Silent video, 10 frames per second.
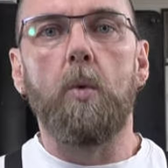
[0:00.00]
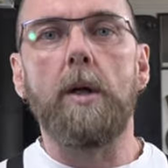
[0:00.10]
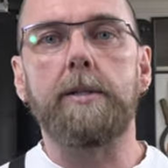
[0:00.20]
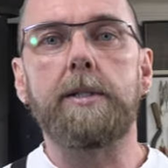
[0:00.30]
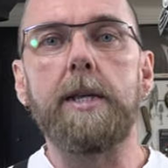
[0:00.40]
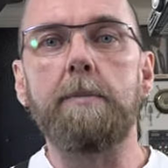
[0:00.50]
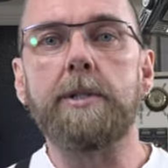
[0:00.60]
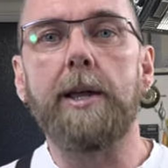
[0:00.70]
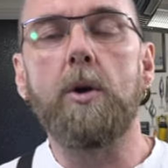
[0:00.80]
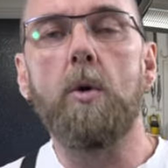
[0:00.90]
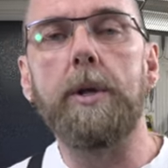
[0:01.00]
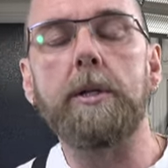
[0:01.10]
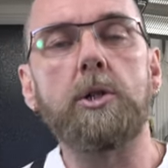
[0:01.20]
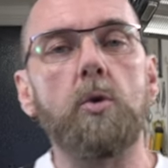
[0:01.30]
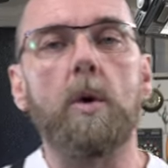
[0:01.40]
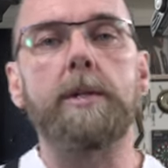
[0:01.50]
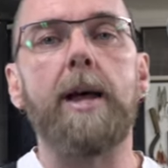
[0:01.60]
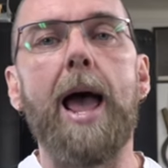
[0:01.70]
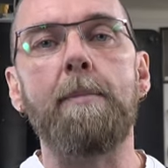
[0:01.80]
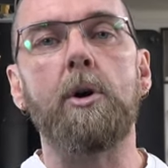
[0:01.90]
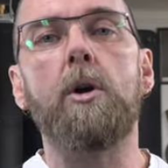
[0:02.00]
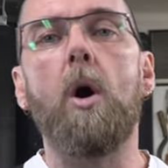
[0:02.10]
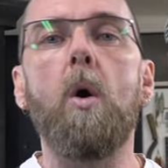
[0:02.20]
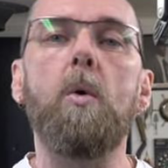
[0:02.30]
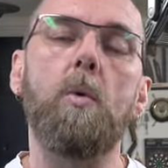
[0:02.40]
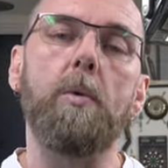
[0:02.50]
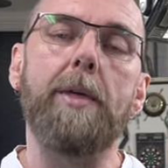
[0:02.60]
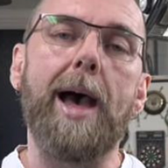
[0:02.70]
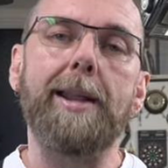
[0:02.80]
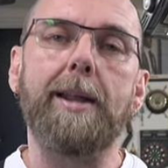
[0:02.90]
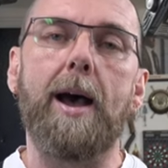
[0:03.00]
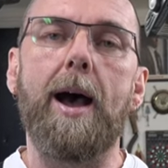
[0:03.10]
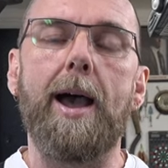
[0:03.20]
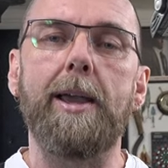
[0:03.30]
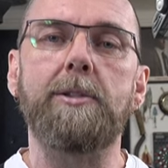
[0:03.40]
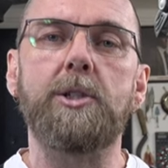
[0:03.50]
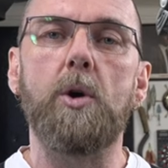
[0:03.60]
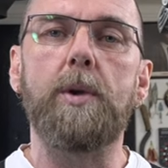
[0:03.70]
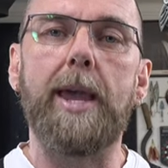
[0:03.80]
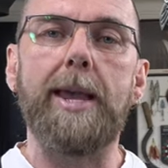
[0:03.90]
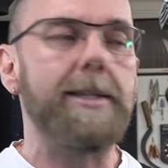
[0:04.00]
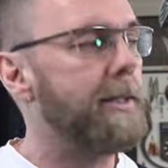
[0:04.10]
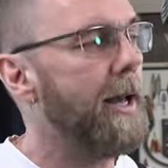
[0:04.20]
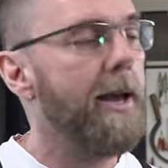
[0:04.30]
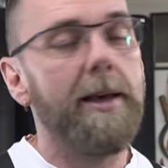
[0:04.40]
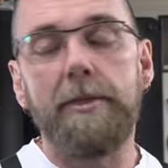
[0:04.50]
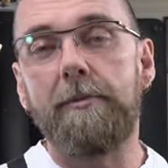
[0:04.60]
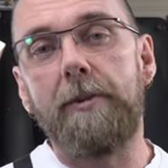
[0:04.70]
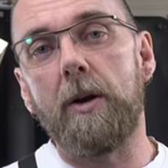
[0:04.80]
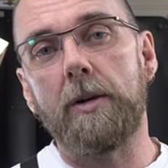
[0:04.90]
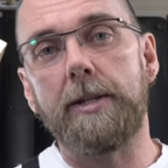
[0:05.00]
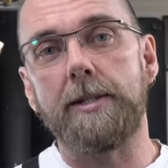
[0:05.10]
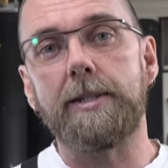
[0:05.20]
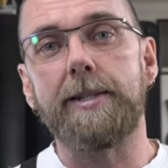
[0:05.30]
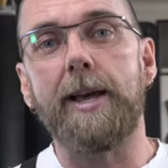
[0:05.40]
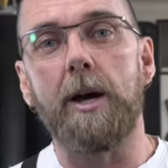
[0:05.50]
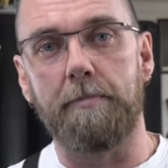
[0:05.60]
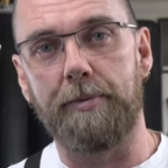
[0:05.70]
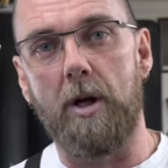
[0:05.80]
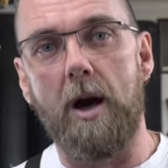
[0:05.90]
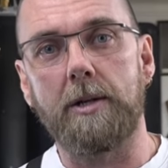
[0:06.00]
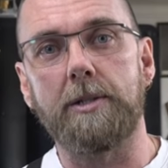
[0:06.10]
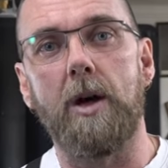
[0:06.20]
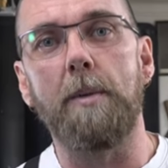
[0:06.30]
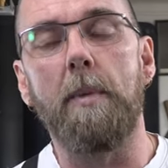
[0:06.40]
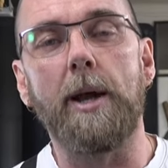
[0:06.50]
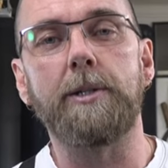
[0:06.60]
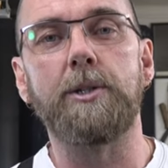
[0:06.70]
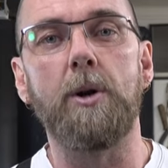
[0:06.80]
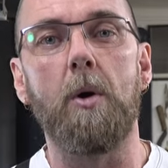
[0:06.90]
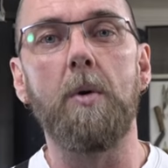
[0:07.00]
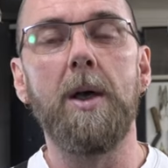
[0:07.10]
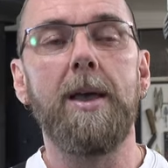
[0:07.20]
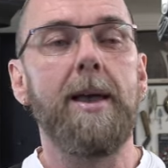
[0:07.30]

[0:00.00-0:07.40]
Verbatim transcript: Well, it seems like only a short time ago that I showcased the Veritas setup blocks on my show.